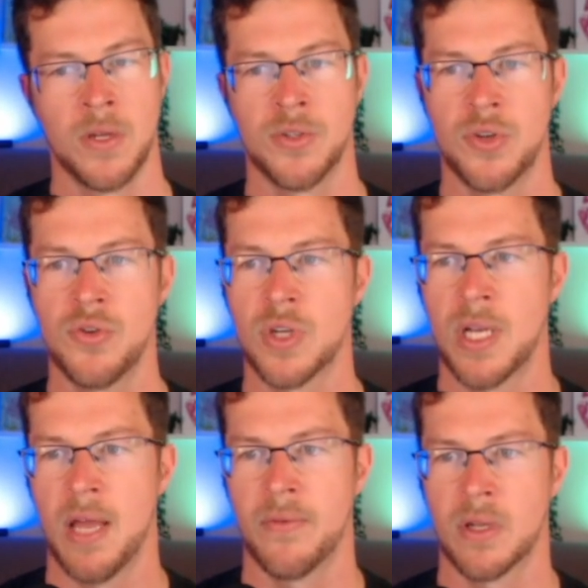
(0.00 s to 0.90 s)
So you could
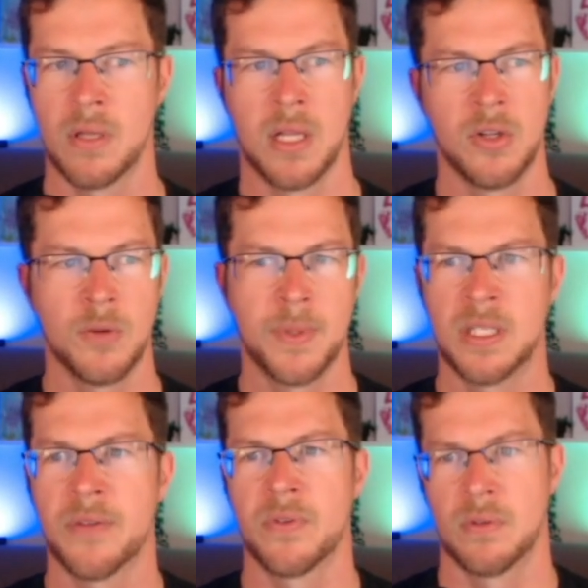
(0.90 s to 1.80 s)
have a little bit
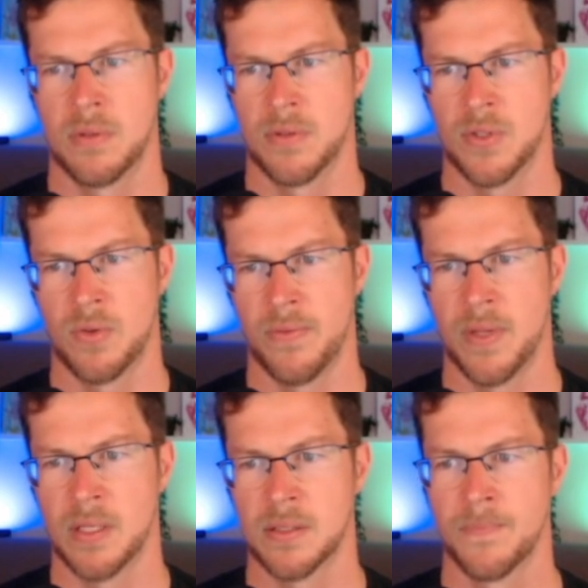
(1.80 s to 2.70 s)
different sort of
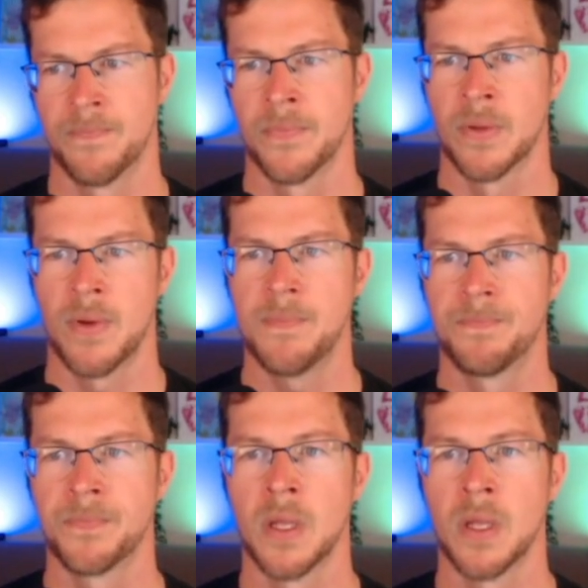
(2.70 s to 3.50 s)
things, right?